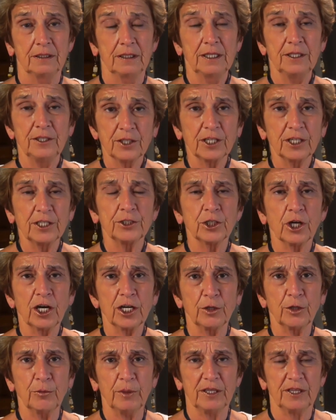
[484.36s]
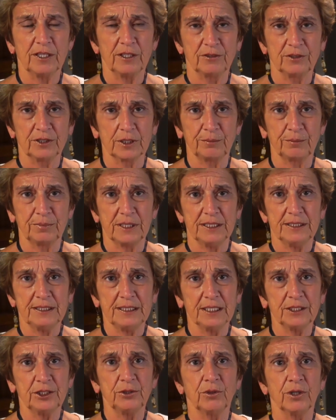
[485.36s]
And you're going to document those updates.
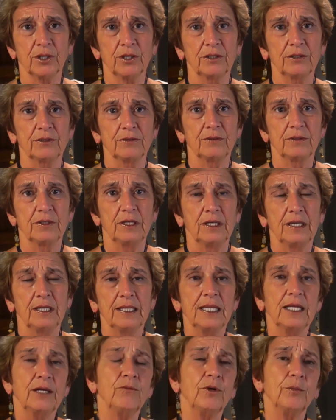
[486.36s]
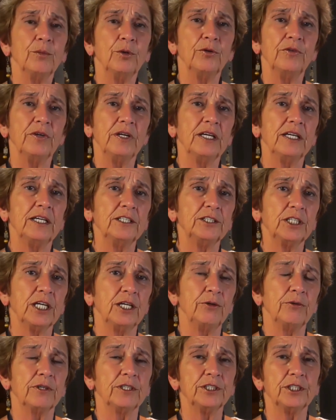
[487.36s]
Yes, you are. Then we're moving into
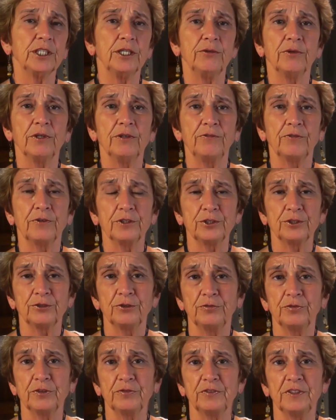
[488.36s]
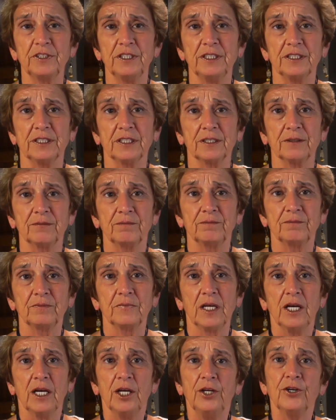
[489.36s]
January 1st through 15th.
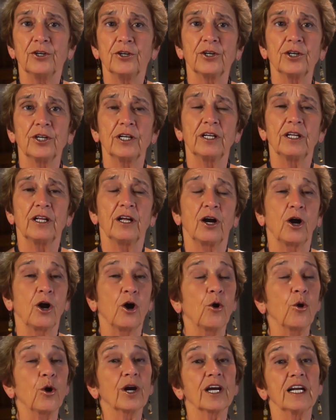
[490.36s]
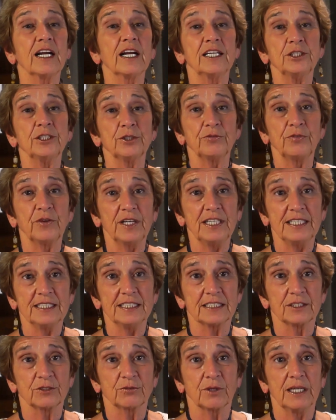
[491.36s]
You're going to organize your
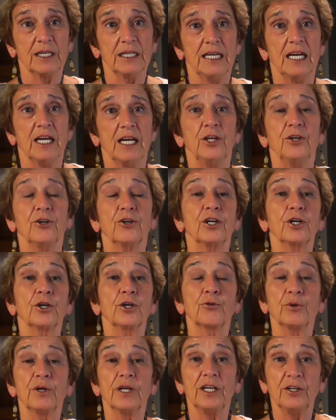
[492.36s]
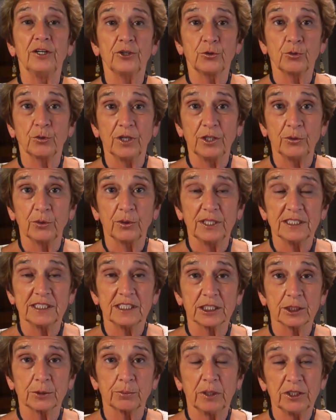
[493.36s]
finances, right? You're going to create your
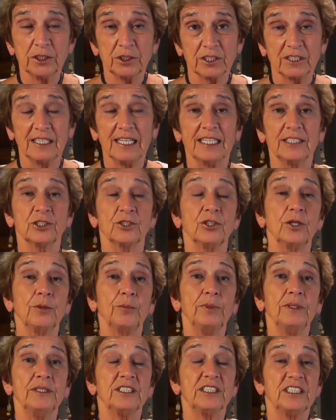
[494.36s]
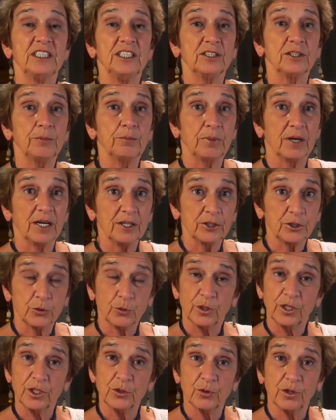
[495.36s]
2026 budget, and that's going to be steered by your
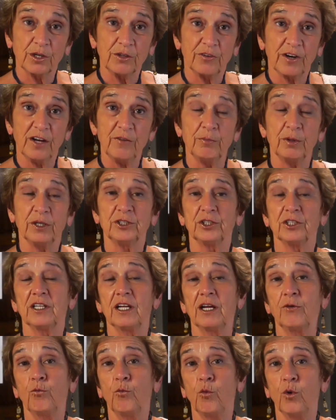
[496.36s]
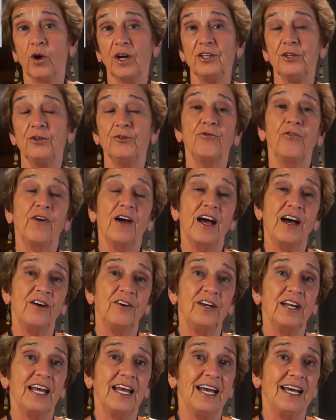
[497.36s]
2025 budget and what you
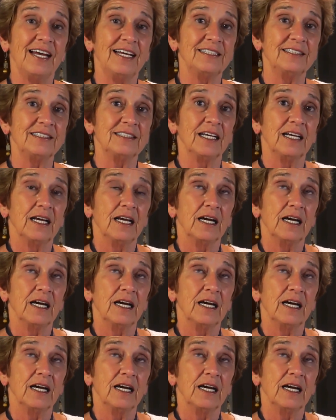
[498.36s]
found as